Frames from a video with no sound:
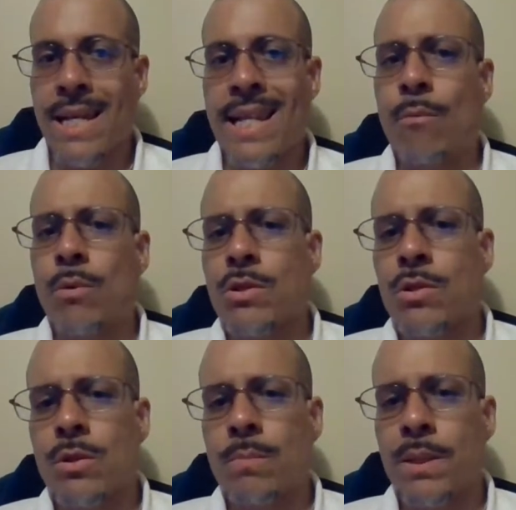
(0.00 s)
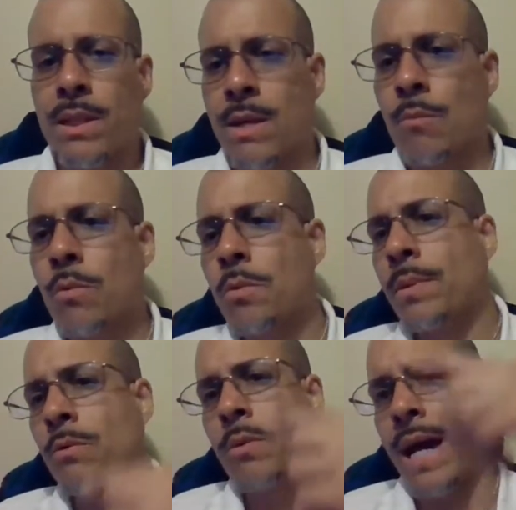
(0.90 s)
and that wasn't good because then we would
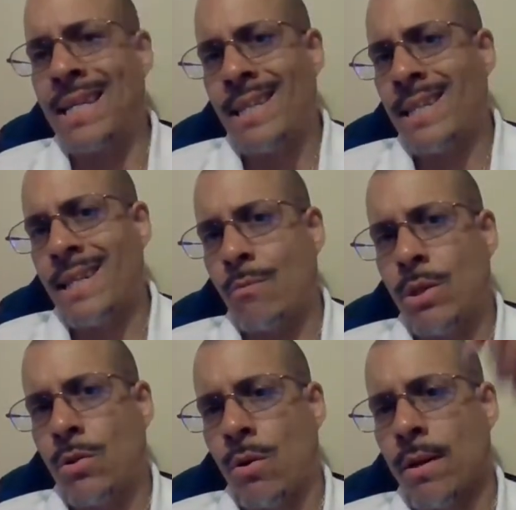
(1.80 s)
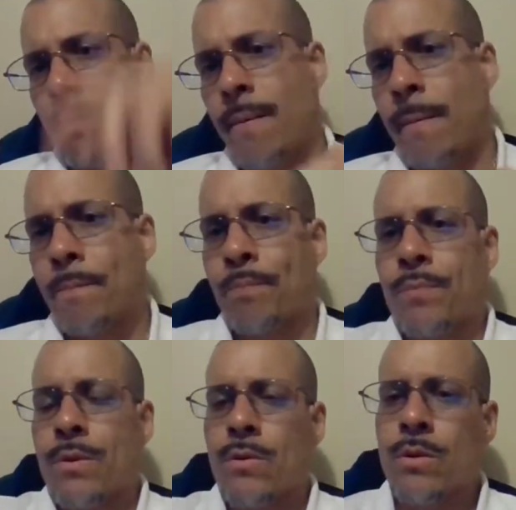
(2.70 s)
go with anything that we thought.
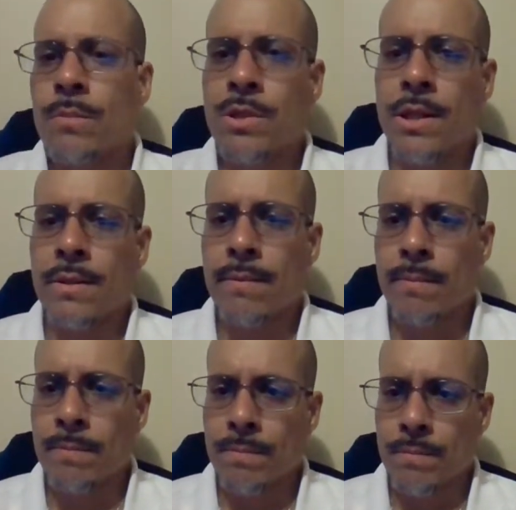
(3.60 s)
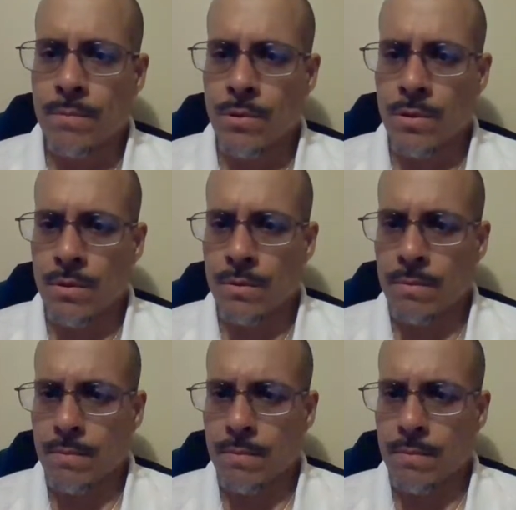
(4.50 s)
You know what I'm saying? So.